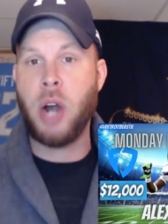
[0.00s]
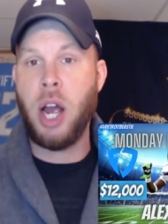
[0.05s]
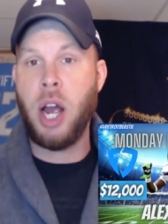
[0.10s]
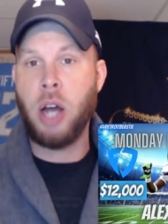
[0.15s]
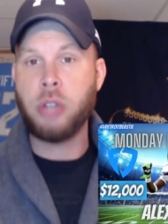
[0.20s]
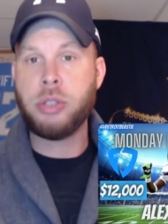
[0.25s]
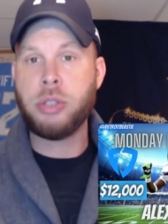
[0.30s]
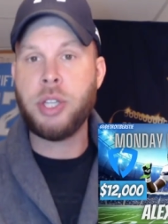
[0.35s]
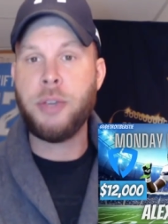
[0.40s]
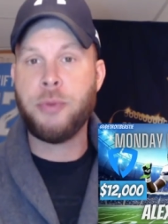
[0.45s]

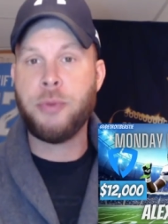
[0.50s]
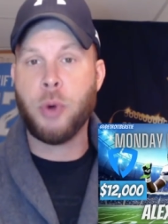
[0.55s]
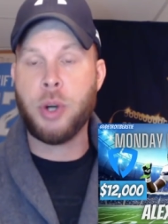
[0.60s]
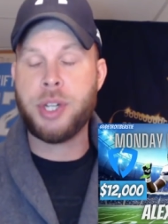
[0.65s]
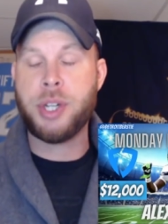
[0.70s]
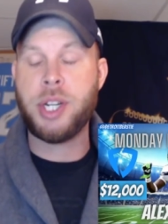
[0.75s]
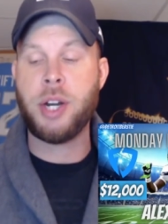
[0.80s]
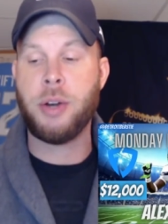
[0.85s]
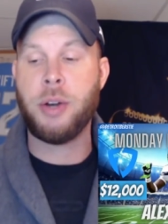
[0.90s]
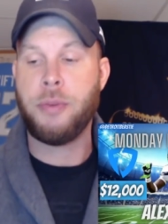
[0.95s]
healthy
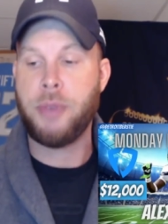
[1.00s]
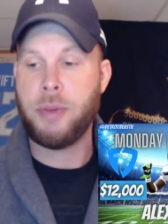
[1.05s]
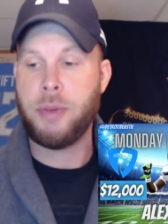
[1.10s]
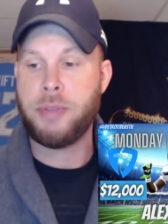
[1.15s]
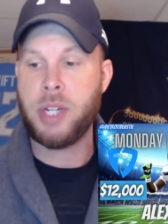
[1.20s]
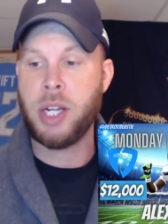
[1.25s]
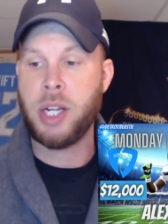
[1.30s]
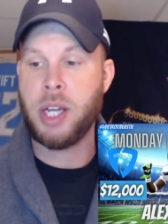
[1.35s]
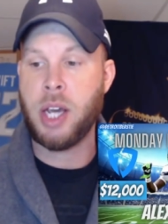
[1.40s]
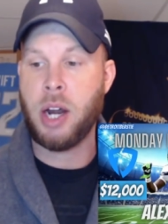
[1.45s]
fourteen or fifteen
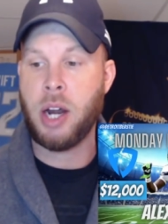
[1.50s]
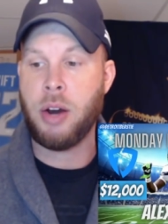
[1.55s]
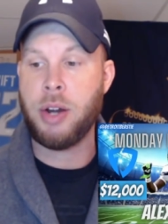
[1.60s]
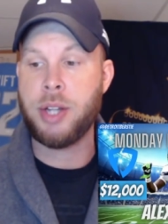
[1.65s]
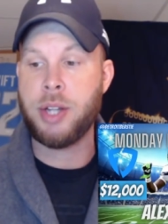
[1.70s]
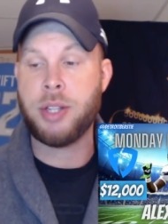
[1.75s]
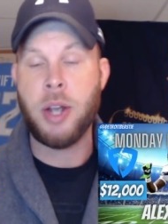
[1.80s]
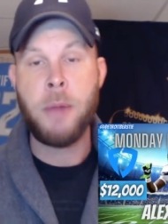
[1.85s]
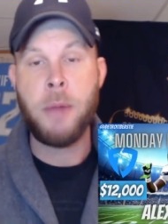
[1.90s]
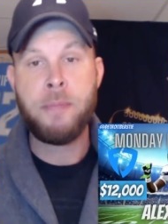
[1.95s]

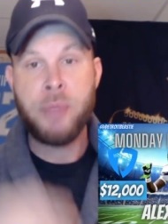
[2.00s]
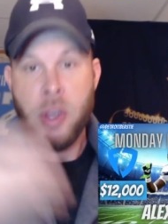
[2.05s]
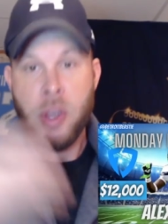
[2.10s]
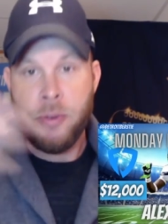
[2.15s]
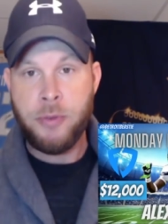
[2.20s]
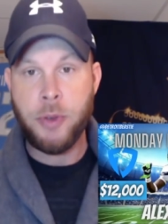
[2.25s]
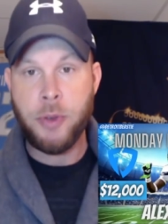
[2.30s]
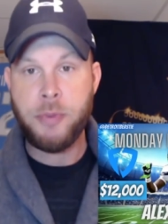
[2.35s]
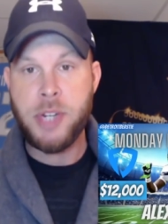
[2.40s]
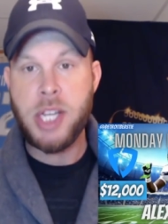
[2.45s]
carries,
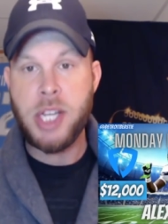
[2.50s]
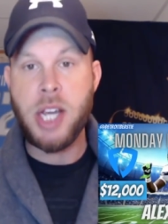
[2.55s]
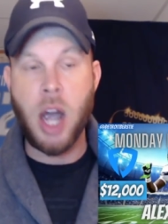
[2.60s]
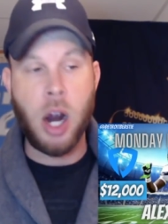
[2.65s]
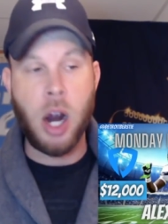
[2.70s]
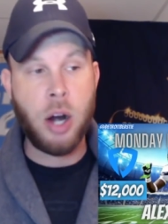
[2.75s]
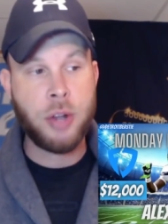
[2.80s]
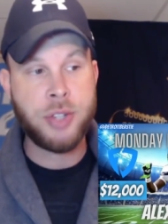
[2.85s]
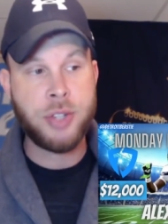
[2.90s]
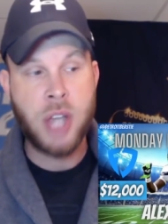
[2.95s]
fifty
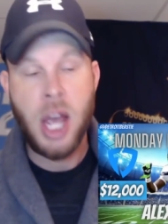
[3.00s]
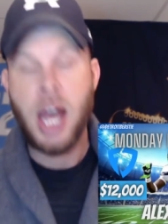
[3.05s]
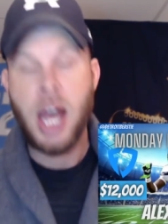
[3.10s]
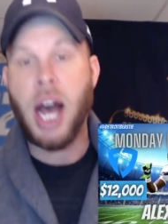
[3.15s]
yards.